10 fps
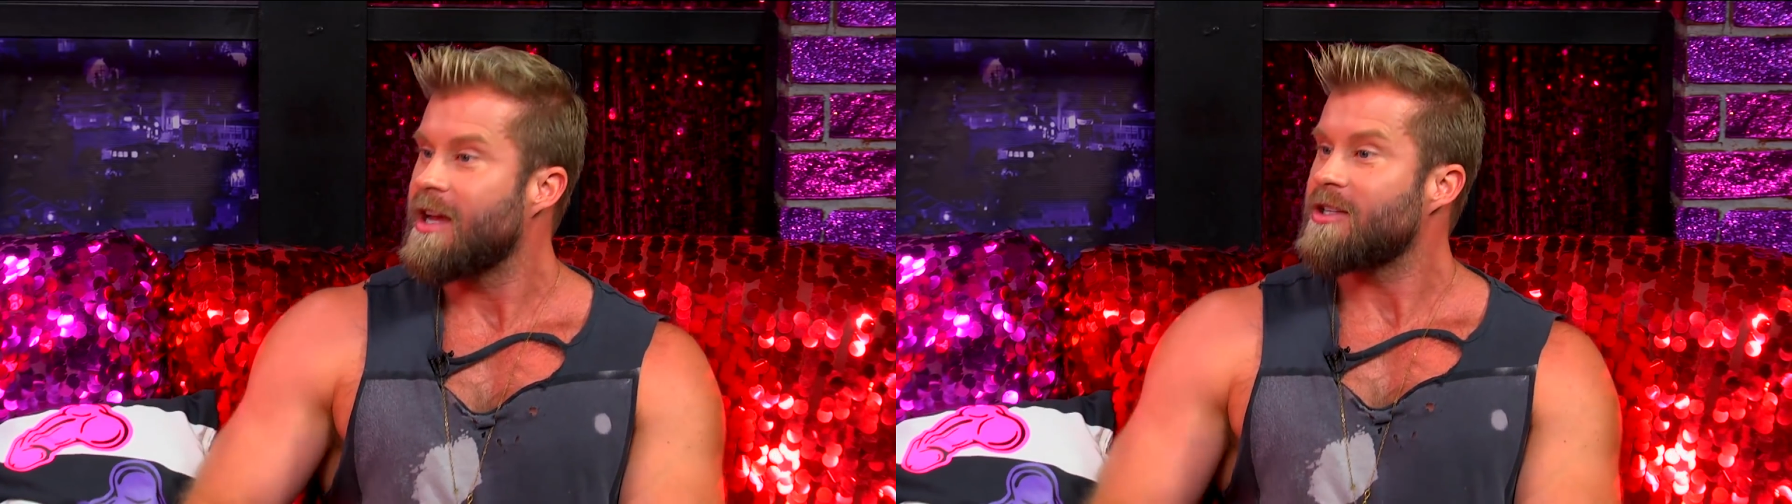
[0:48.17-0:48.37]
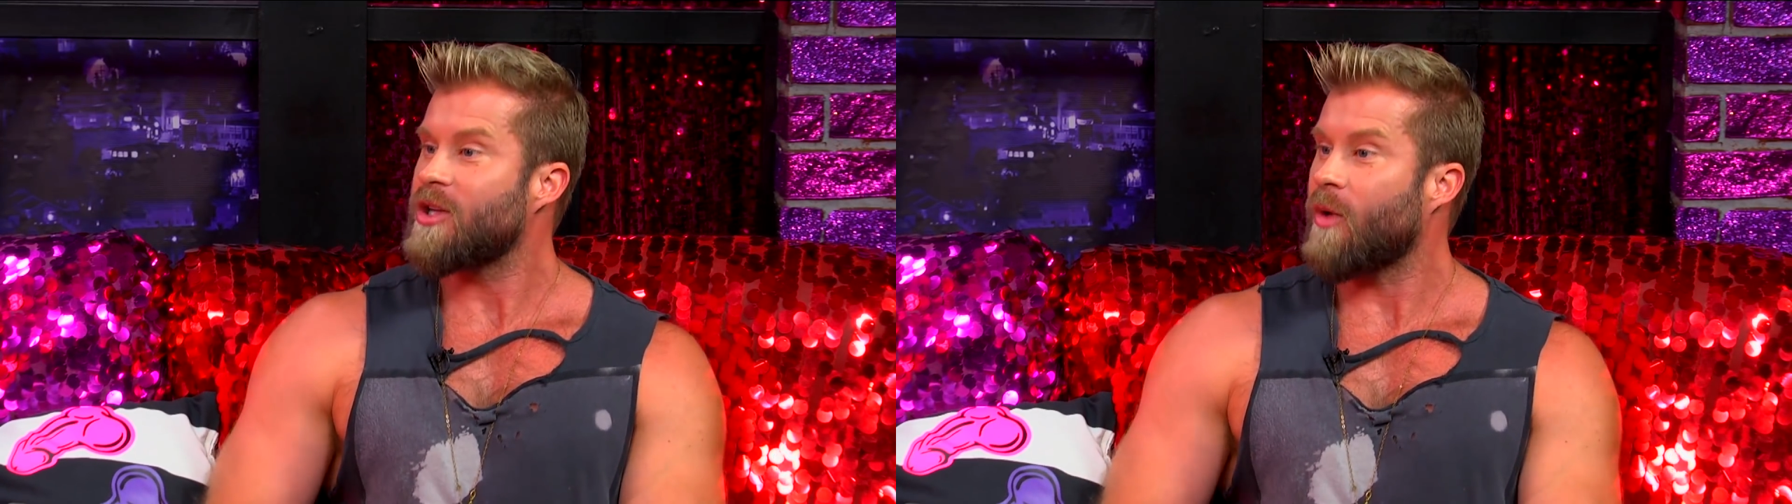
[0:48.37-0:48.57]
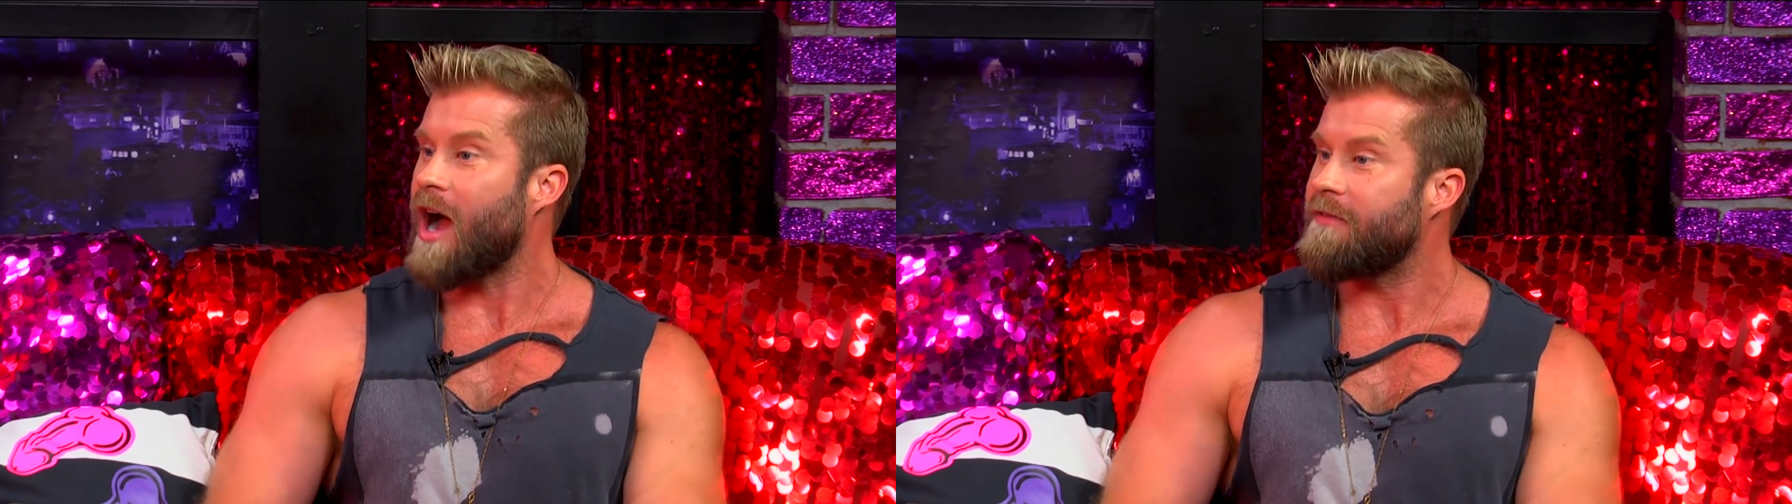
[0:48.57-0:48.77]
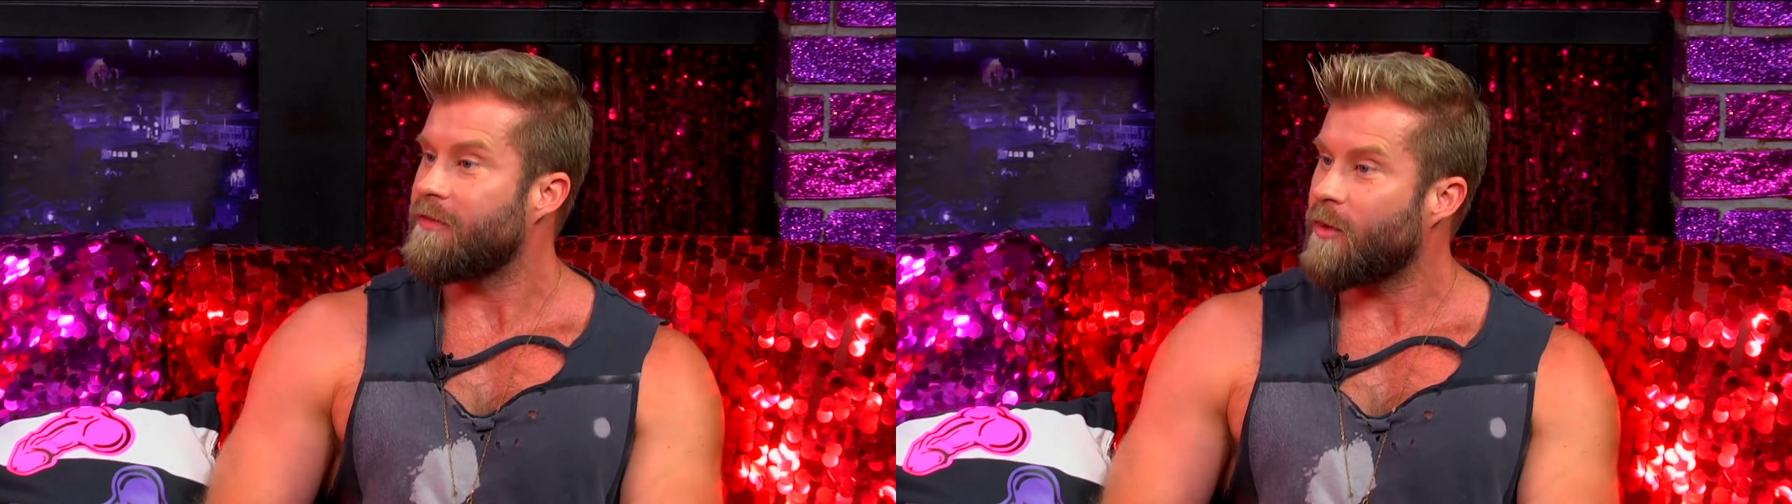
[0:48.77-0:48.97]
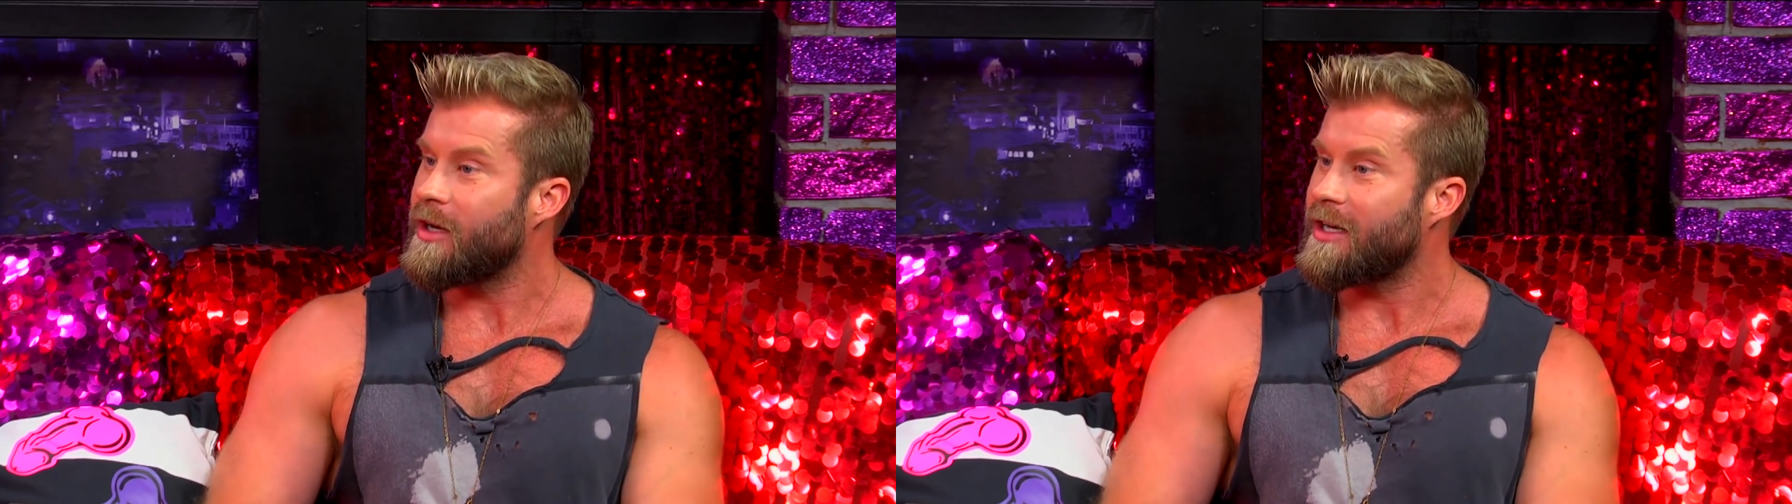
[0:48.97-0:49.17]
So I've
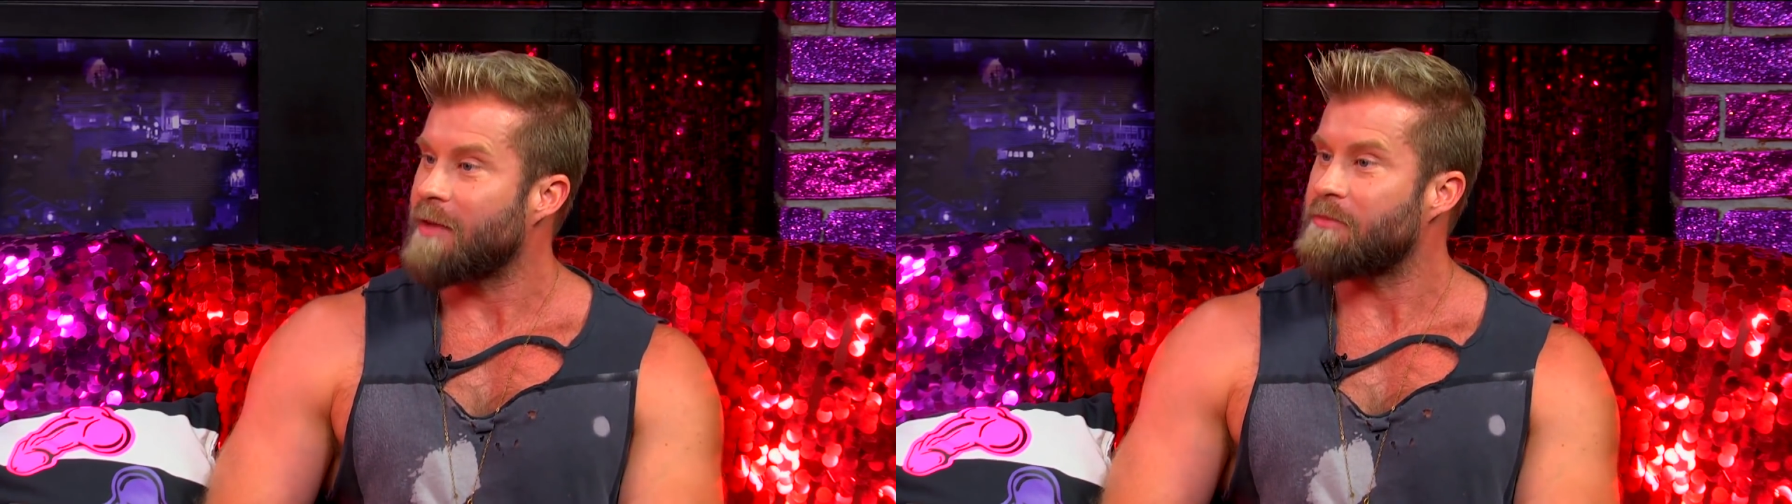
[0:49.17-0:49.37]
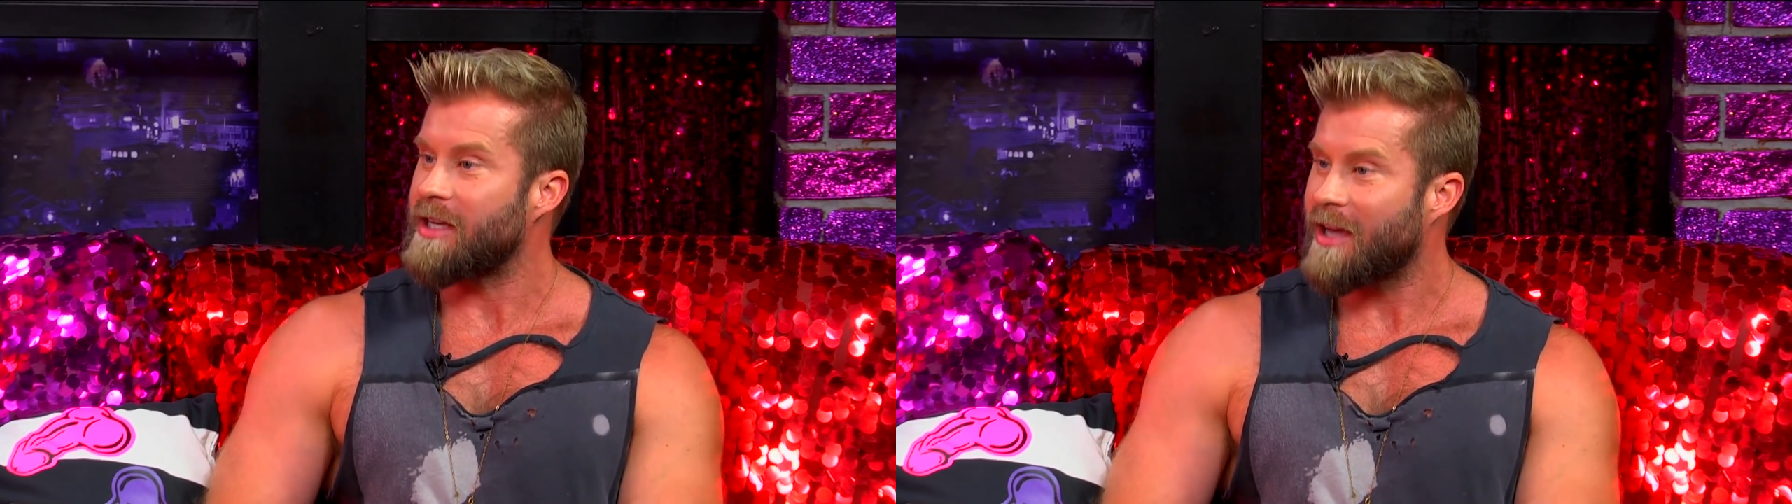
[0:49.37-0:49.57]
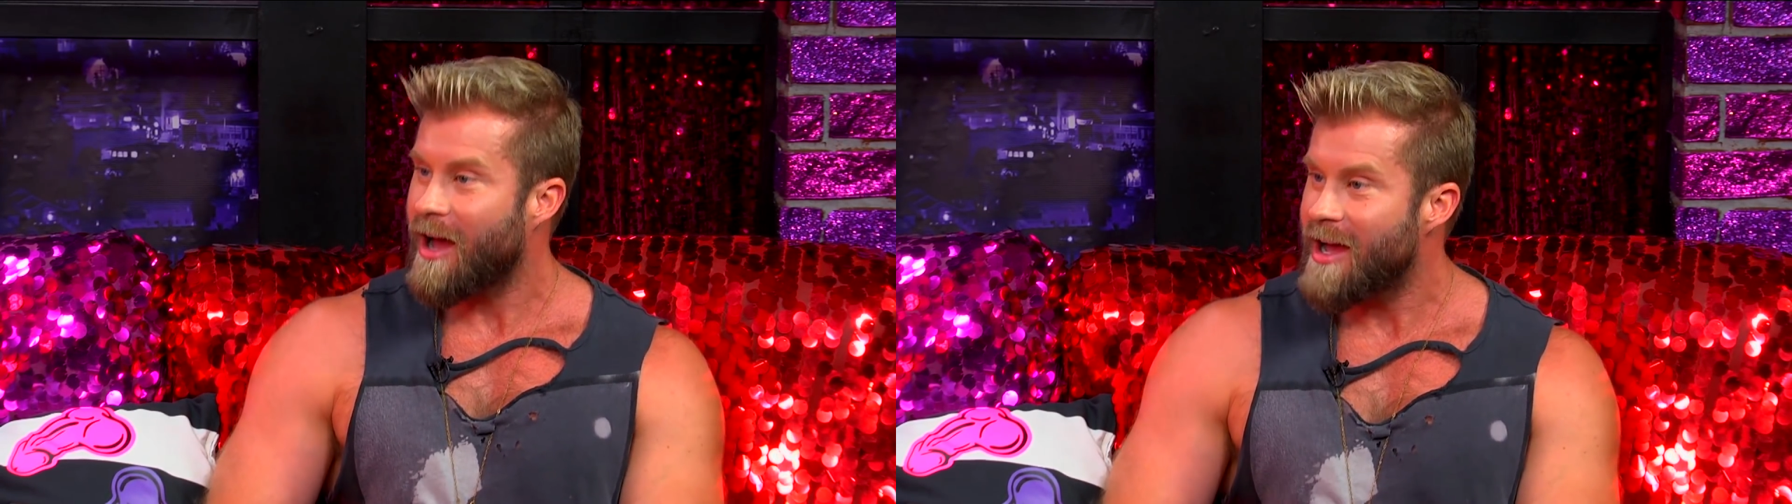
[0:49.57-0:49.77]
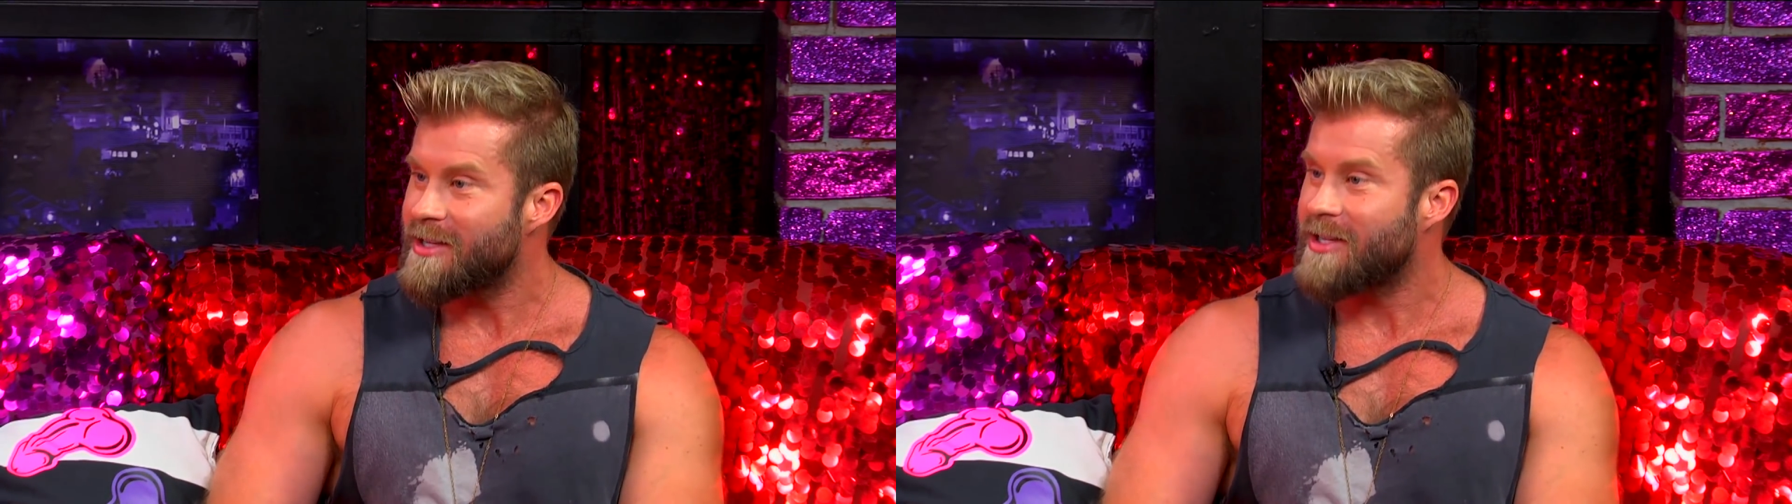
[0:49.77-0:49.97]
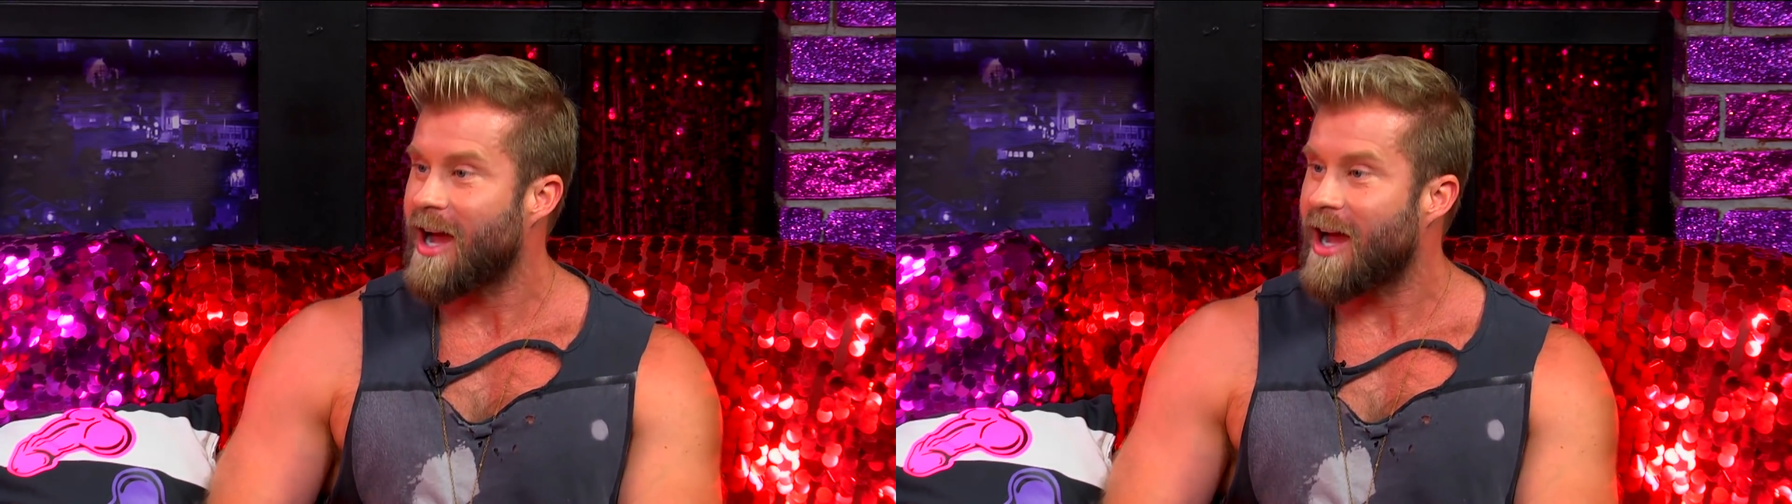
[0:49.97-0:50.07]
avoided it because